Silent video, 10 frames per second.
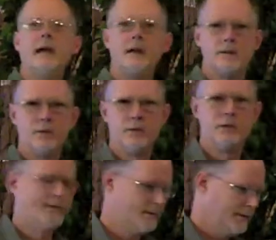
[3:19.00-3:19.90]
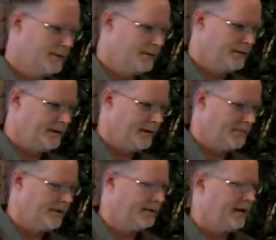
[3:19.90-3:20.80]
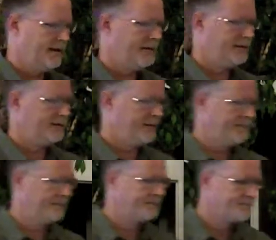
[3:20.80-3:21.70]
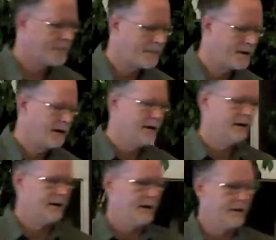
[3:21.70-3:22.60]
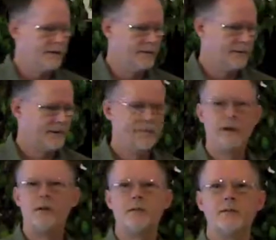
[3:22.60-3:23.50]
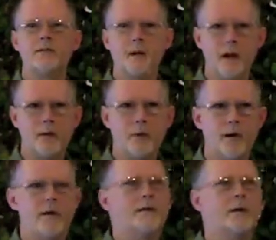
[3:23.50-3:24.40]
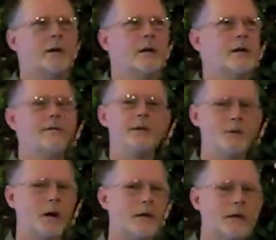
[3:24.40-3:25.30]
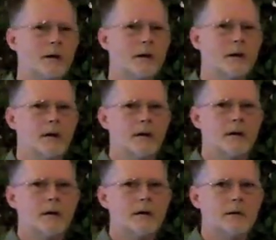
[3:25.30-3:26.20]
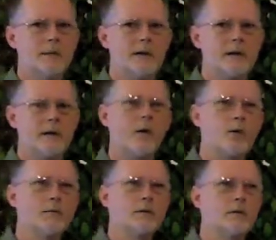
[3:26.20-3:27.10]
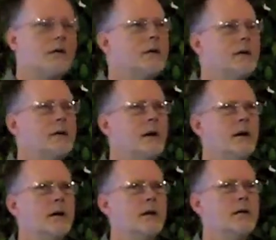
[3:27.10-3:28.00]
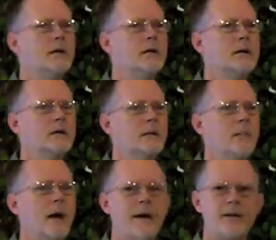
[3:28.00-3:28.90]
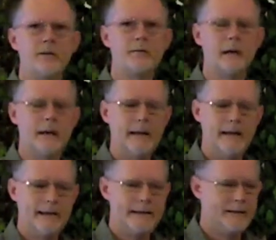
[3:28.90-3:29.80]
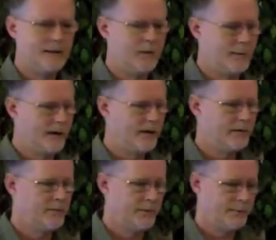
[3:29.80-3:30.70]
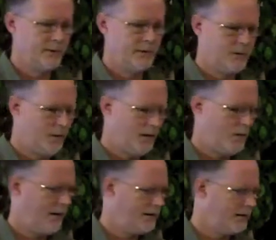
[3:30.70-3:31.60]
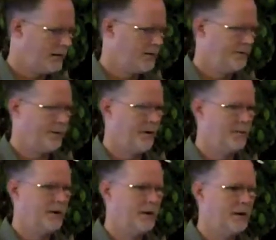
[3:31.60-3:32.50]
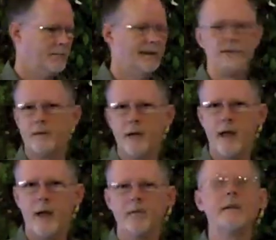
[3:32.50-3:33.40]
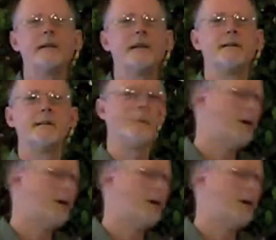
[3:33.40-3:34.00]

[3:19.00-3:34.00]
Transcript: can't remove or do yourself, and that is typically found on Steinways and a few other particularly older models or pianos that were built quite a while ago from Mason and Hamlin and even